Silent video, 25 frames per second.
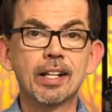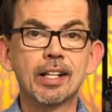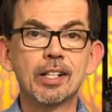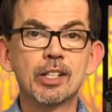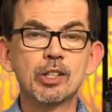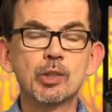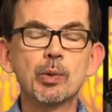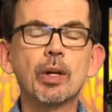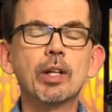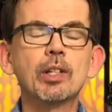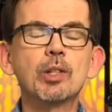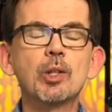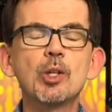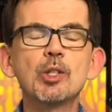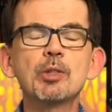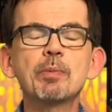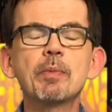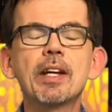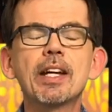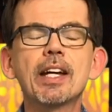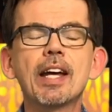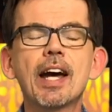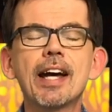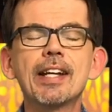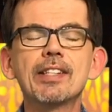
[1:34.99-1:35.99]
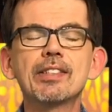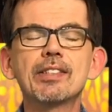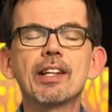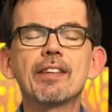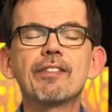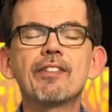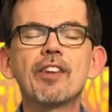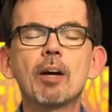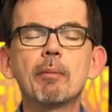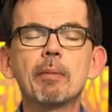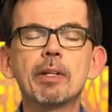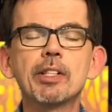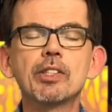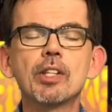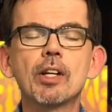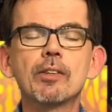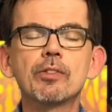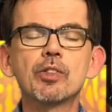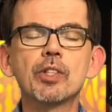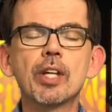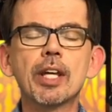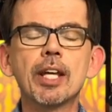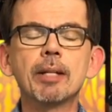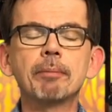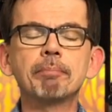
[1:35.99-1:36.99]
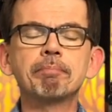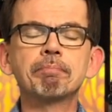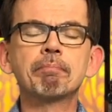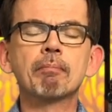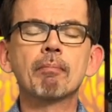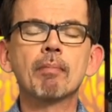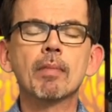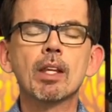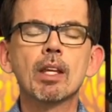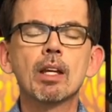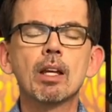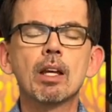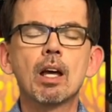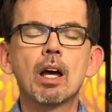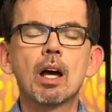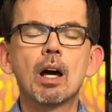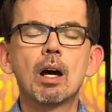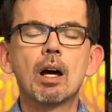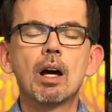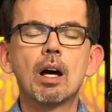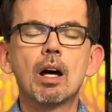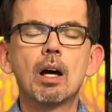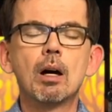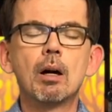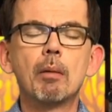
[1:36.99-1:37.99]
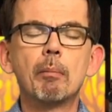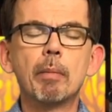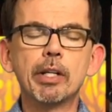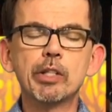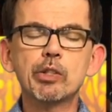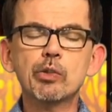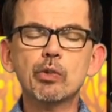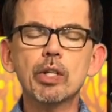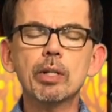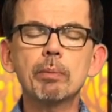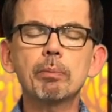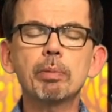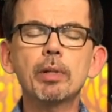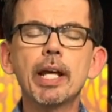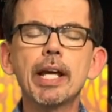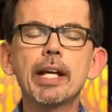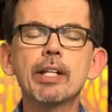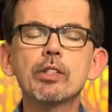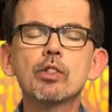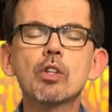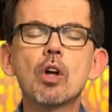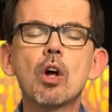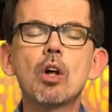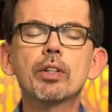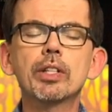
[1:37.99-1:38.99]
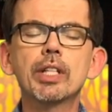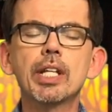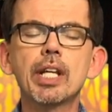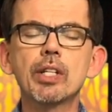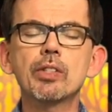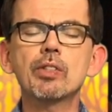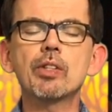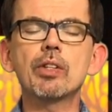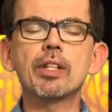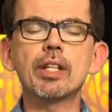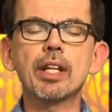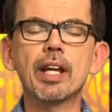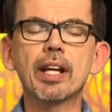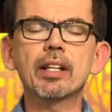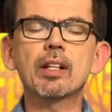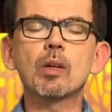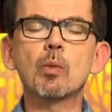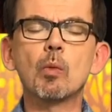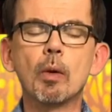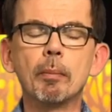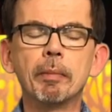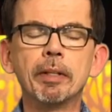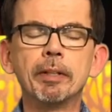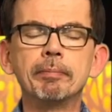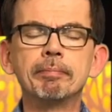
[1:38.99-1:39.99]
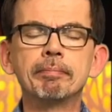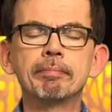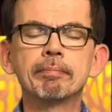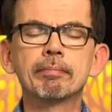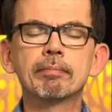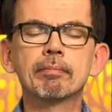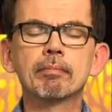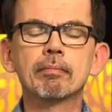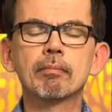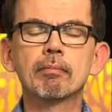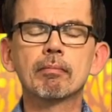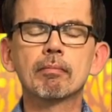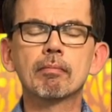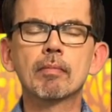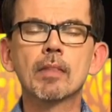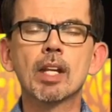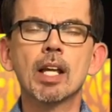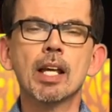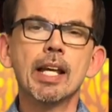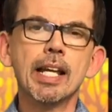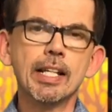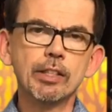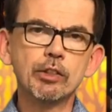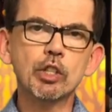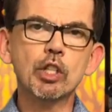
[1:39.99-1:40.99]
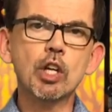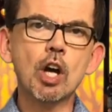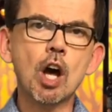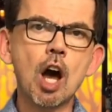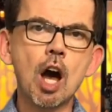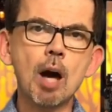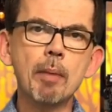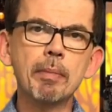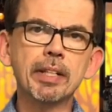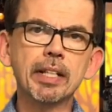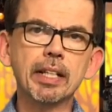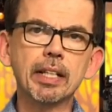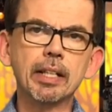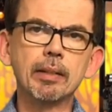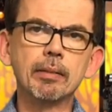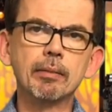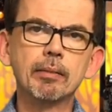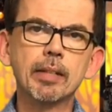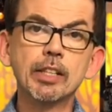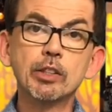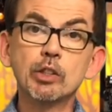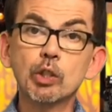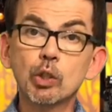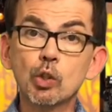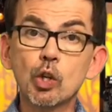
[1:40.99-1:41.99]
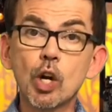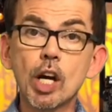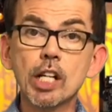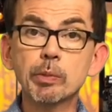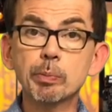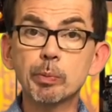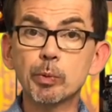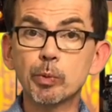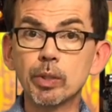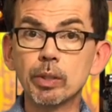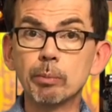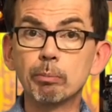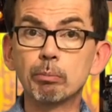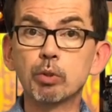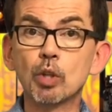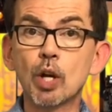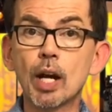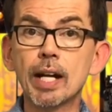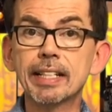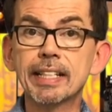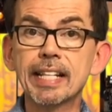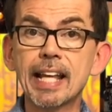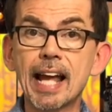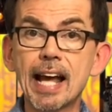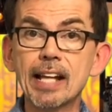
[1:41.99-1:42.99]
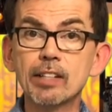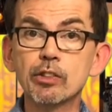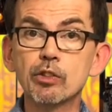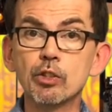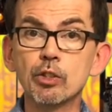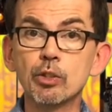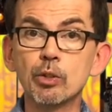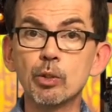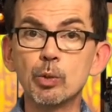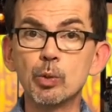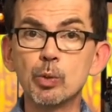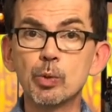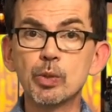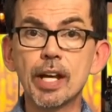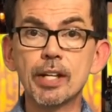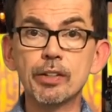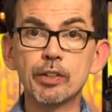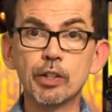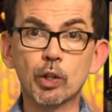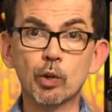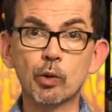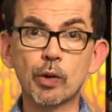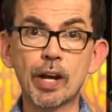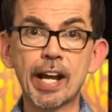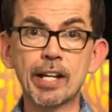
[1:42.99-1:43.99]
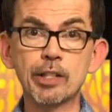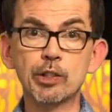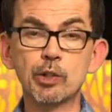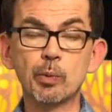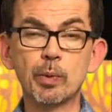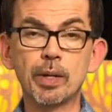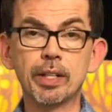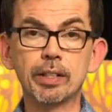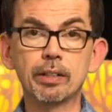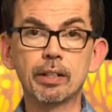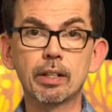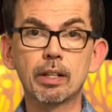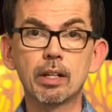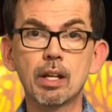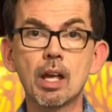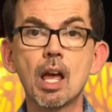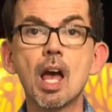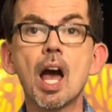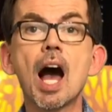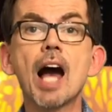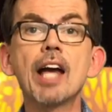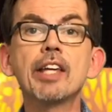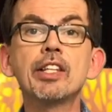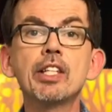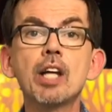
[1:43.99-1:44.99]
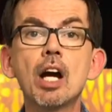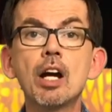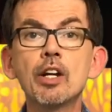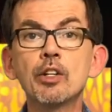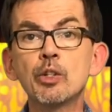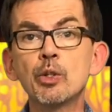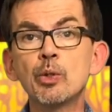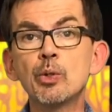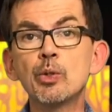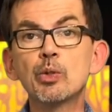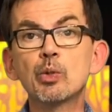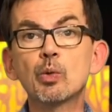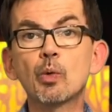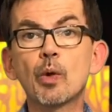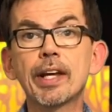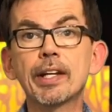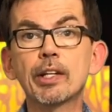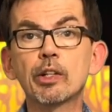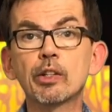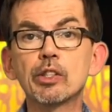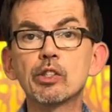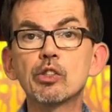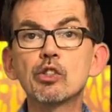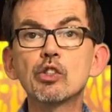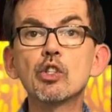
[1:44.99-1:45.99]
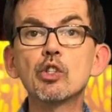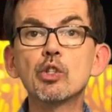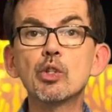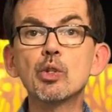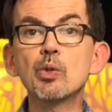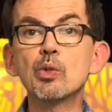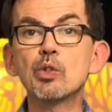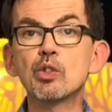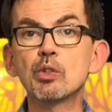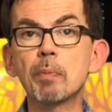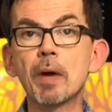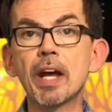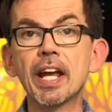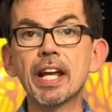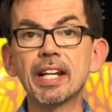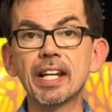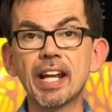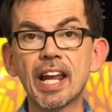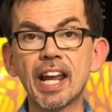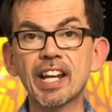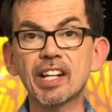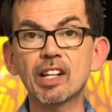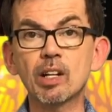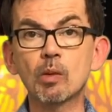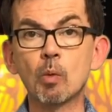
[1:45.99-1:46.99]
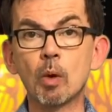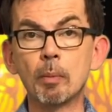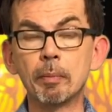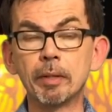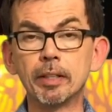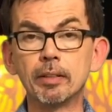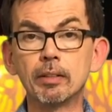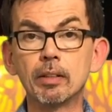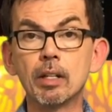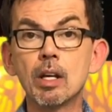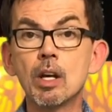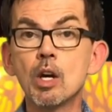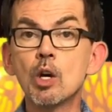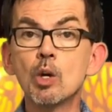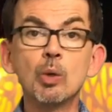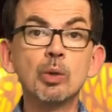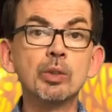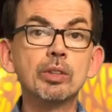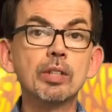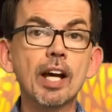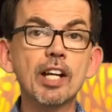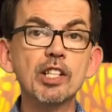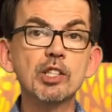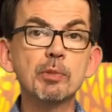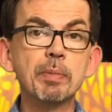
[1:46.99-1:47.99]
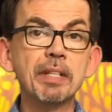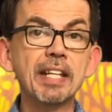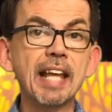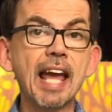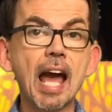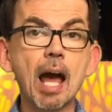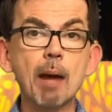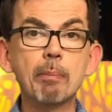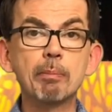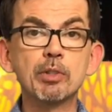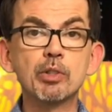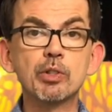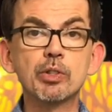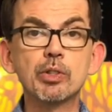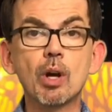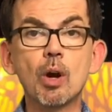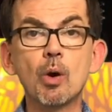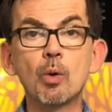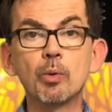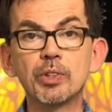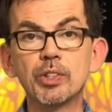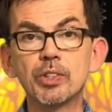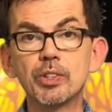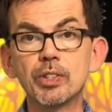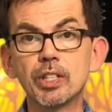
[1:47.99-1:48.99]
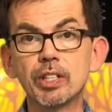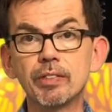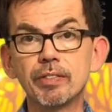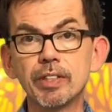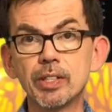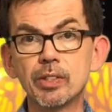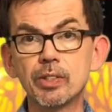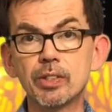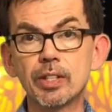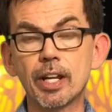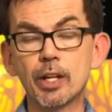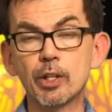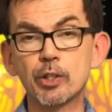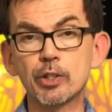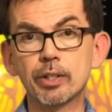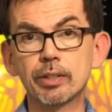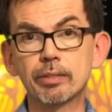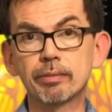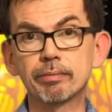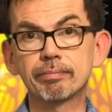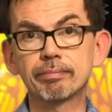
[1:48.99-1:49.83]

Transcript: So I closed my eyes and I found myself saying, My screenplay is called Kiss of the Anchor Woman. It's a comedy, it's a cross between broadcast news and The Graduate. A young news writer is seduced by an anchor woman whose husband happens to own the TV station.